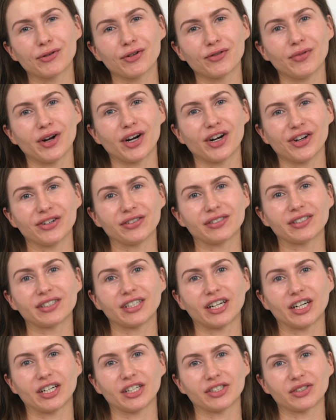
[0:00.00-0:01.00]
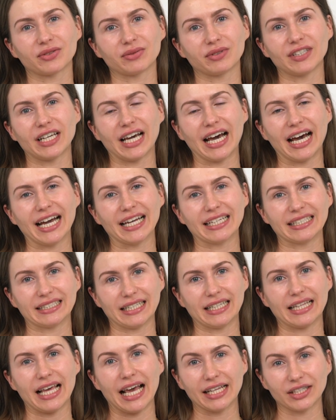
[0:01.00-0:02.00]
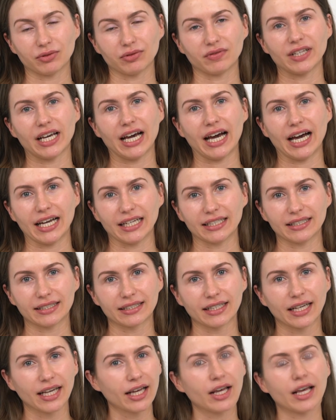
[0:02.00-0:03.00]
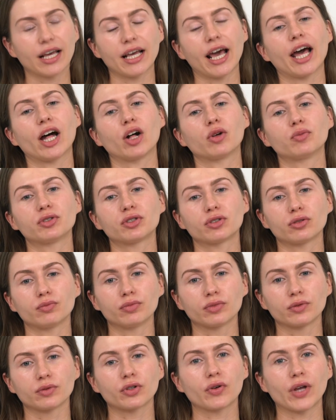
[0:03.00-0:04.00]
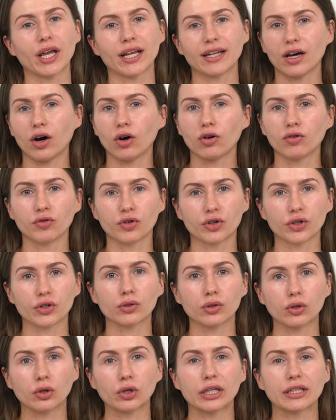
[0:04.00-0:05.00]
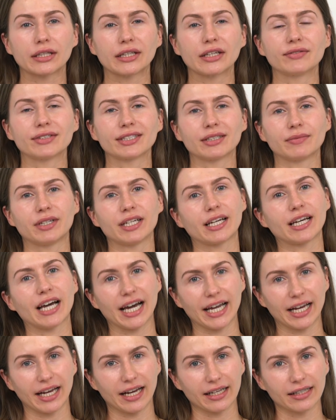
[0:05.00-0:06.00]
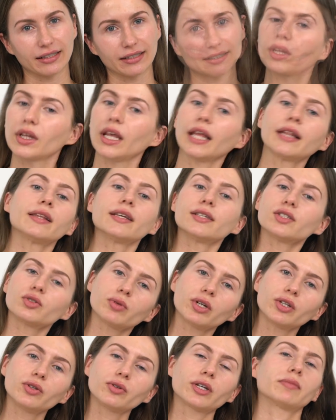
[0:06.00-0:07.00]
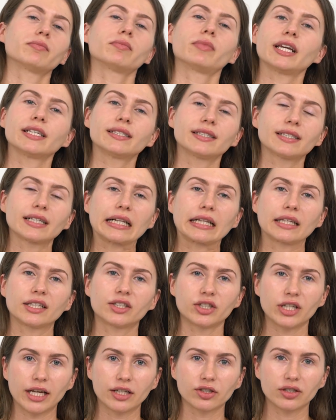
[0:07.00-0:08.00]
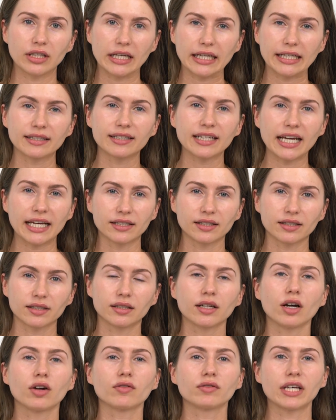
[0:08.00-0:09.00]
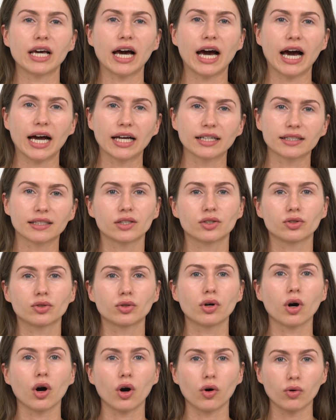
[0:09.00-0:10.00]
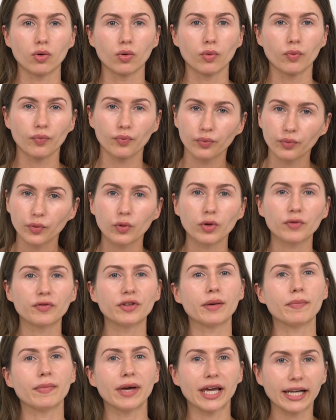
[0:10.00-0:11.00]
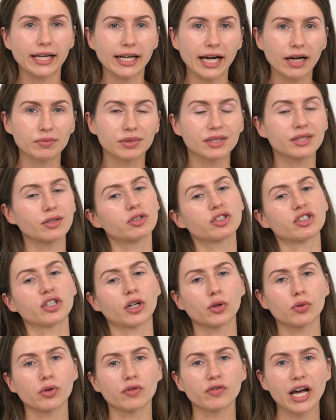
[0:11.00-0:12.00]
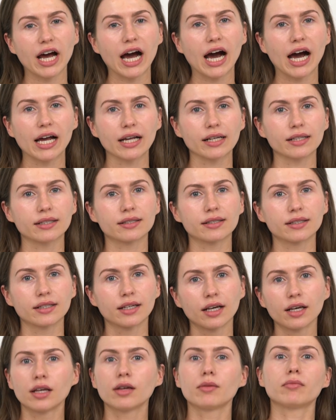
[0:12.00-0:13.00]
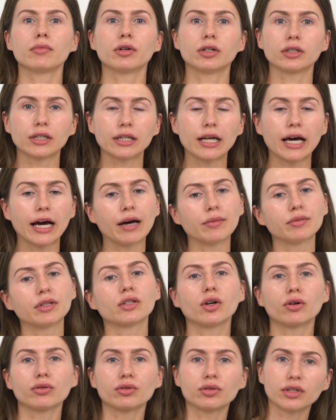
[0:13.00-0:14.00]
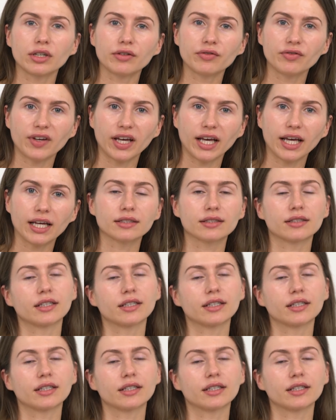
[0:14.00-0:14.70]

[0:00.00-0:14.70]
with Mario starts with the eyes and ends with the eyes. It helps to create the overall look, it gives him the guidance. In this way you can basically change the intensity of the eyes as you go with the makeup. So start with the eyes, build it up, then go to the face,